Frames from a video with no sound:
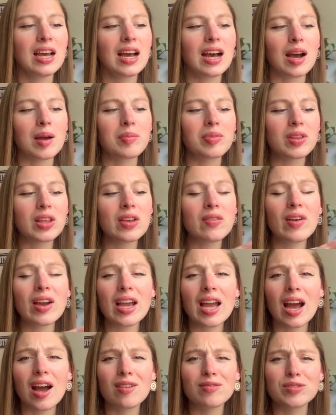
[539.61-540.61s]
I believe I
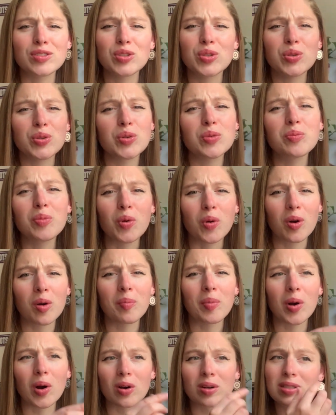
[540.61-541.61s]
have 2 more
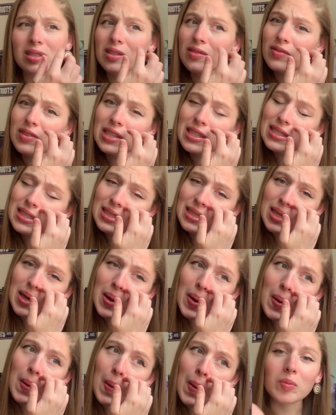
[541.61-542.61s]
bars of this
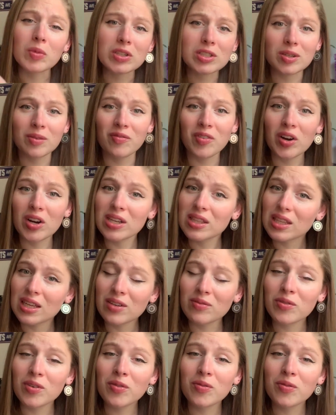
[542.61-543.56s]
though, which I'm very thankful